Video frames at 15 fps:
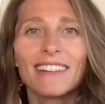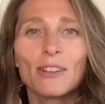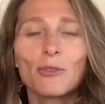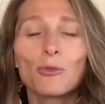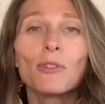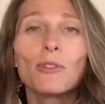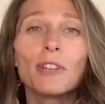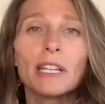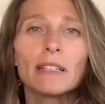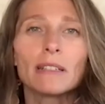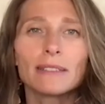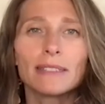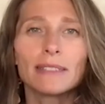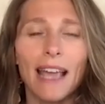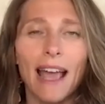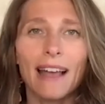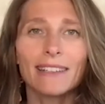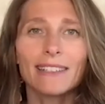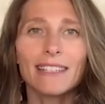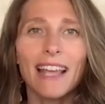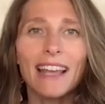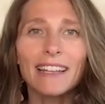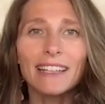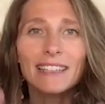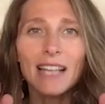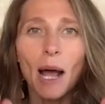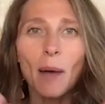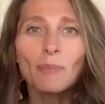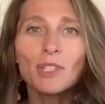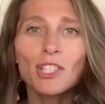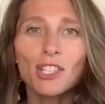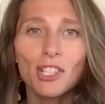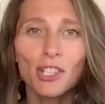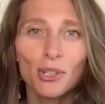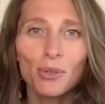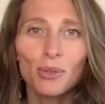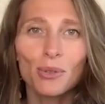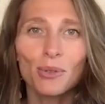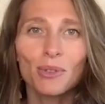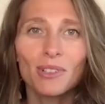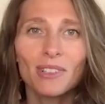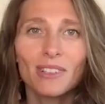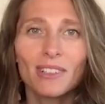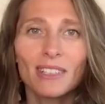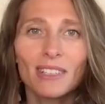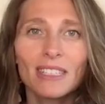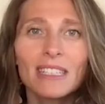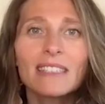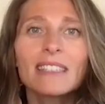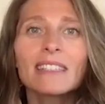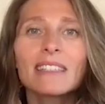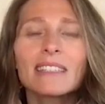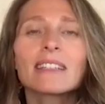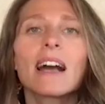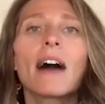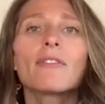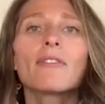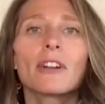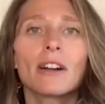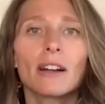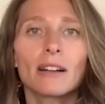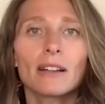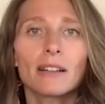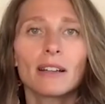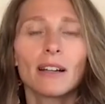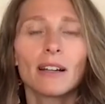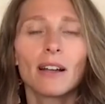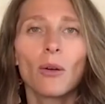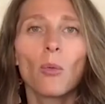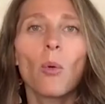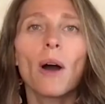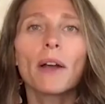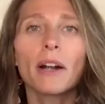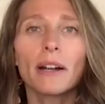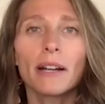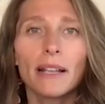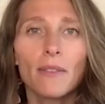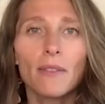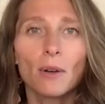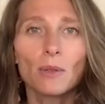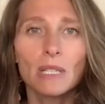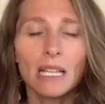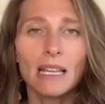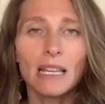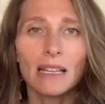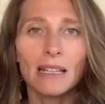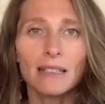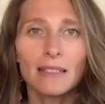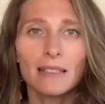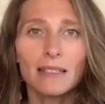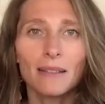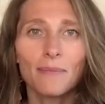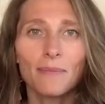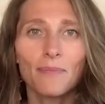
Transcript: revealed yet. And it's up to you to discover what are in those keys.